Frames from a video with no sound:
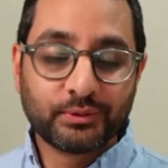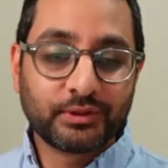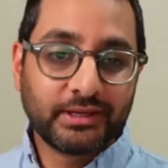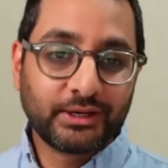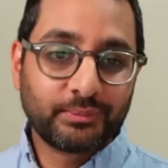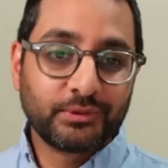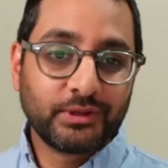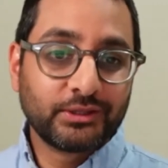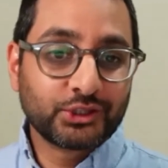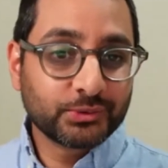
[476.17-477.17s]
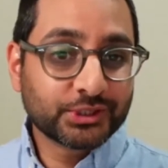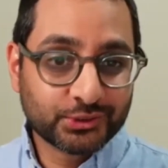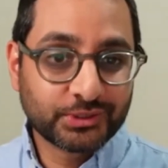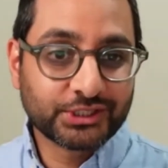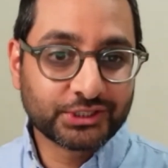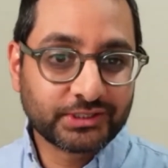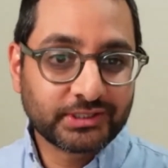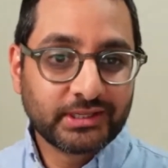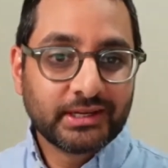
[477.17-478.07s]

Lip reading: In the Jewish tradition,